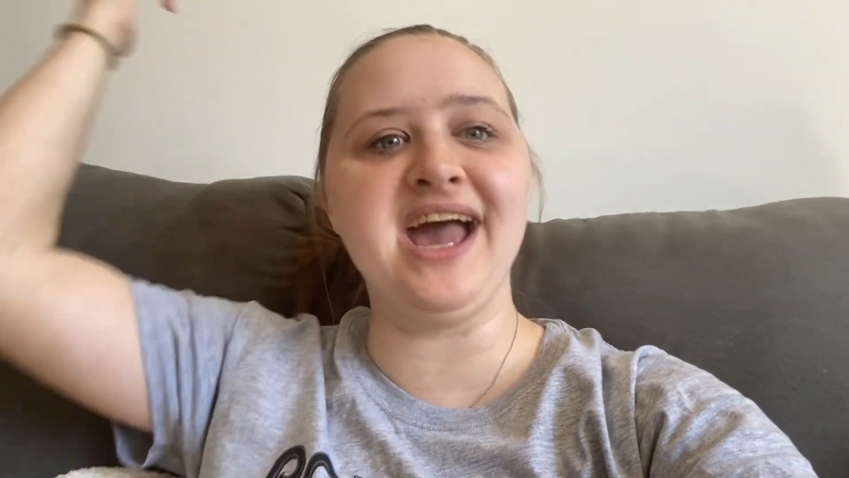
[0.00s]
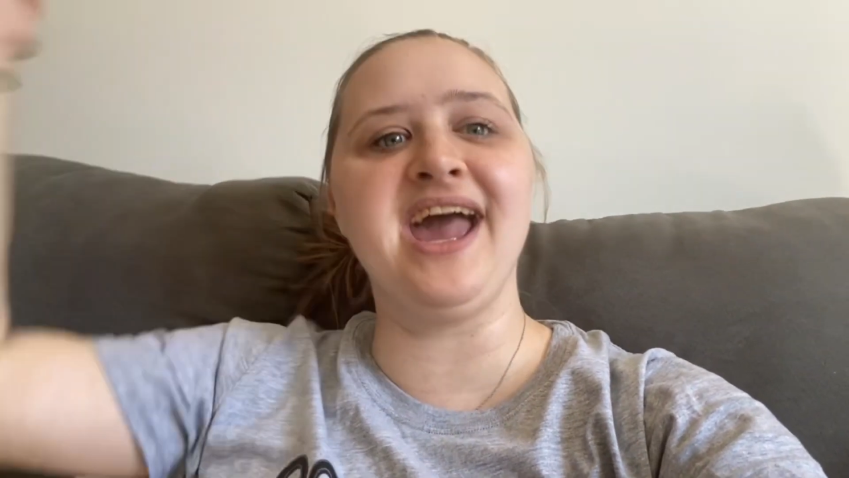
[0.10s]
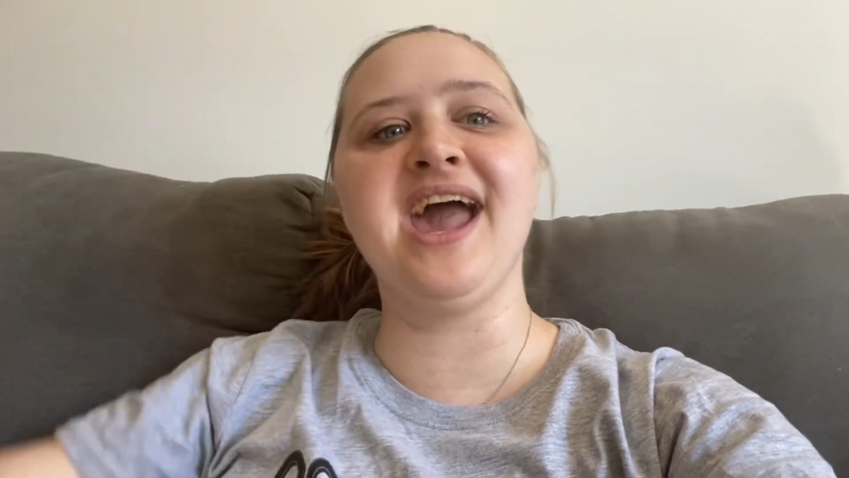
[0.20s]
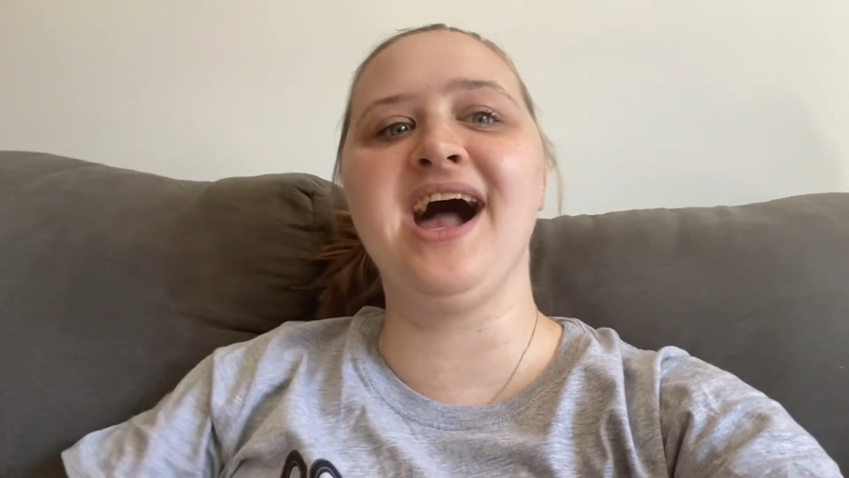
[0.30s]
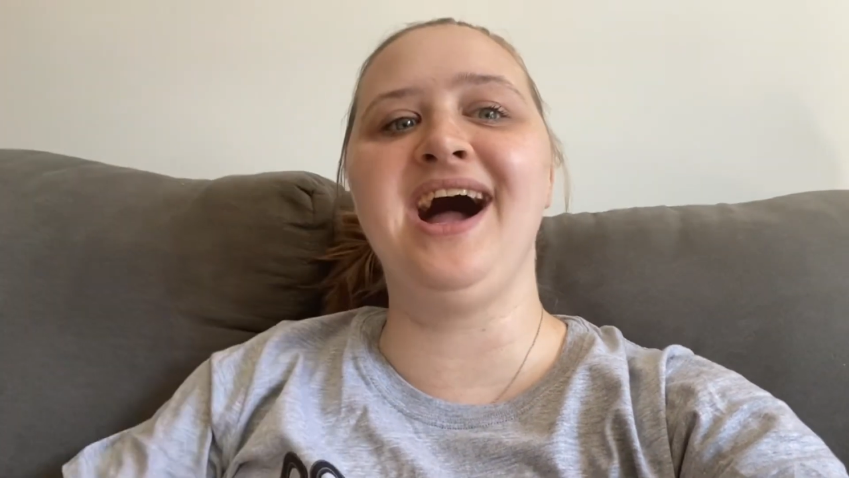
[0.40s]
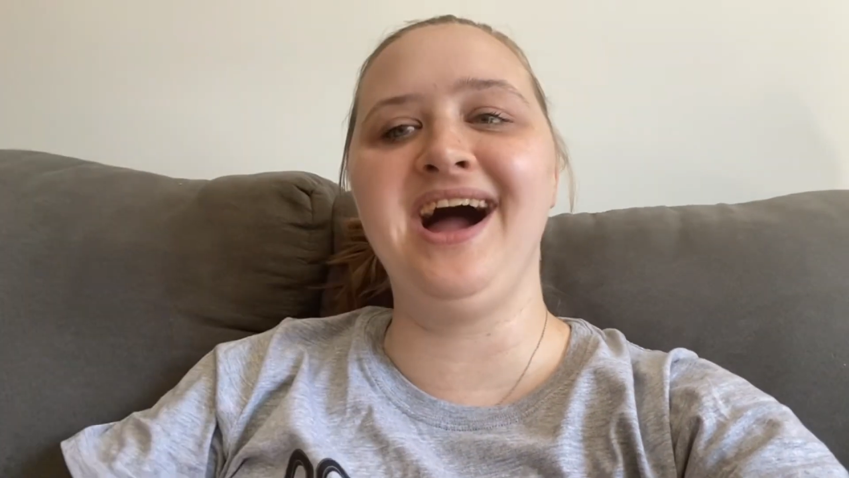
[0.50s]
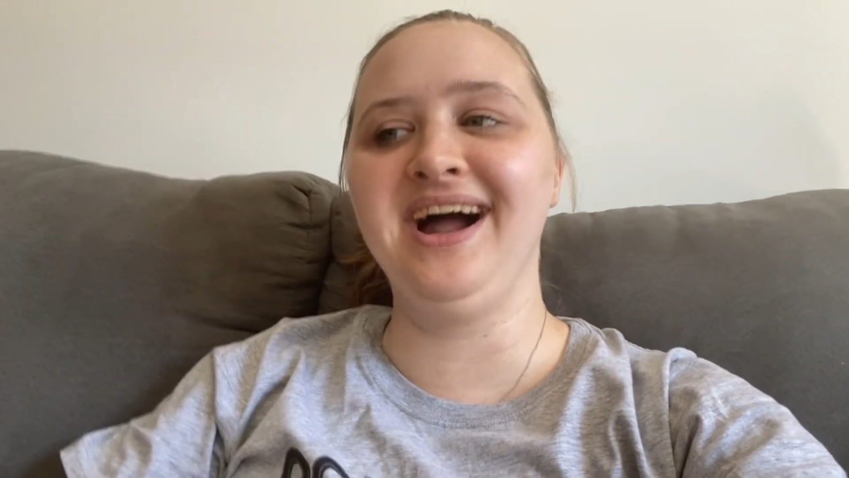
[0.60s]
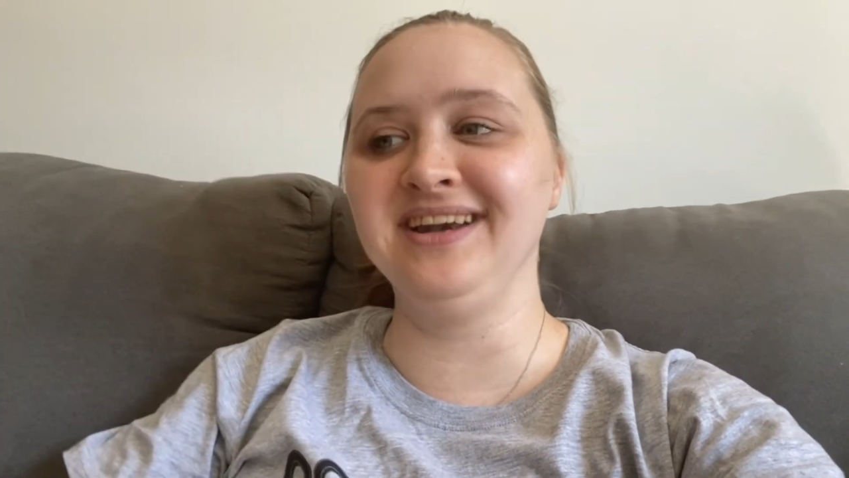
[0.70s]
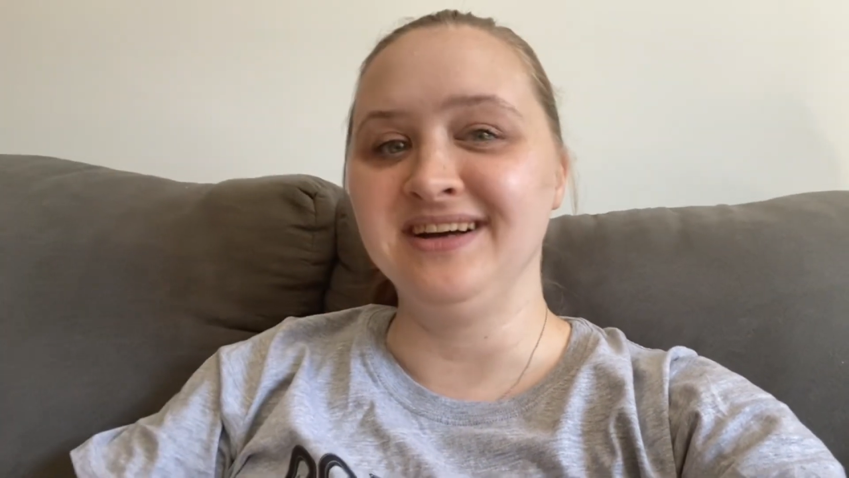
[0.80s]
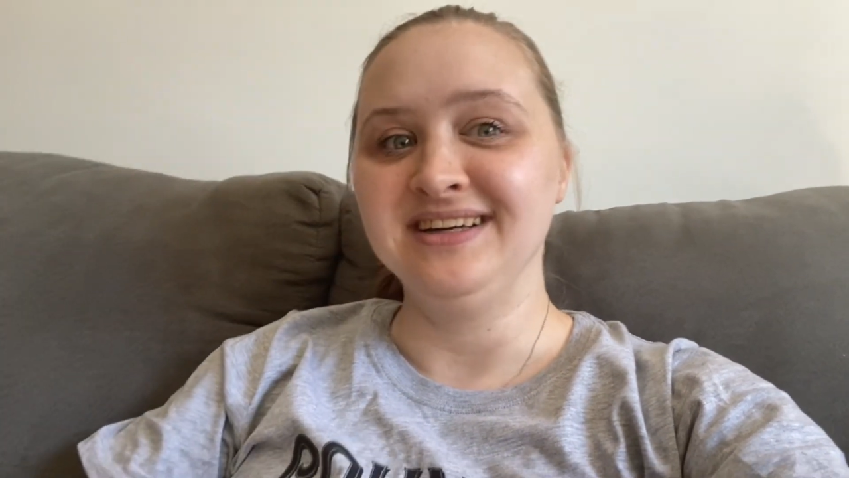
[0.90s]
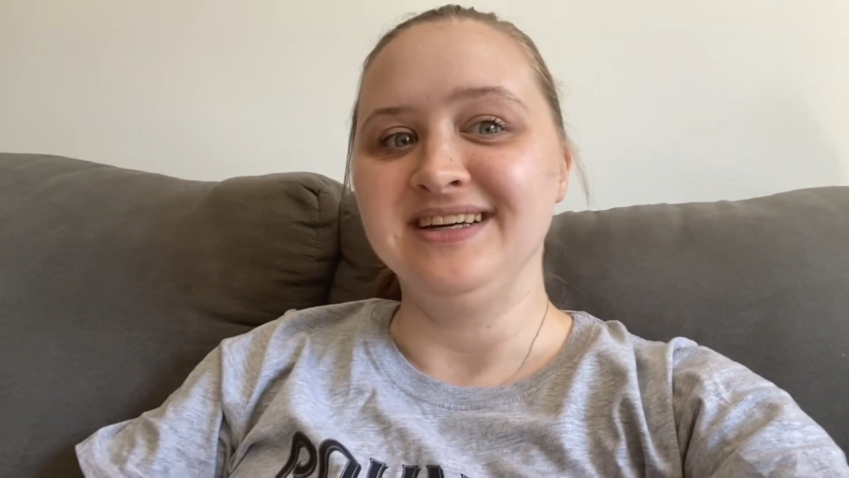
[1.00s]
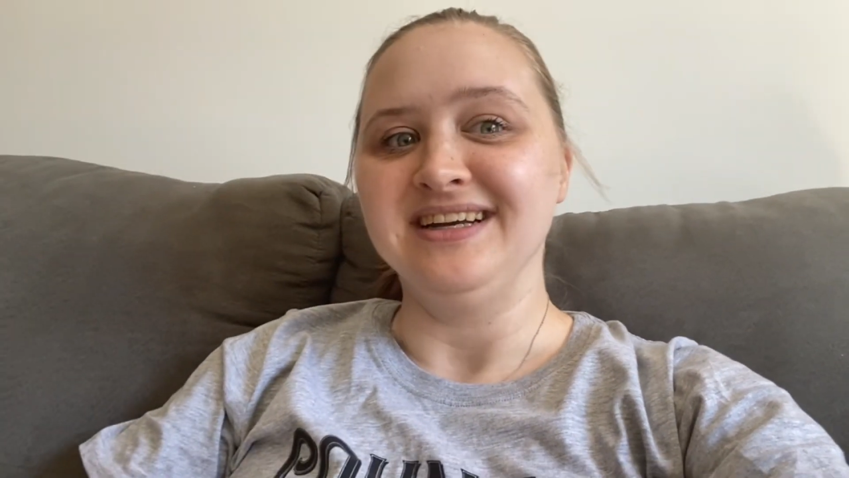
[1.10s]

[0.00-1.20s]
and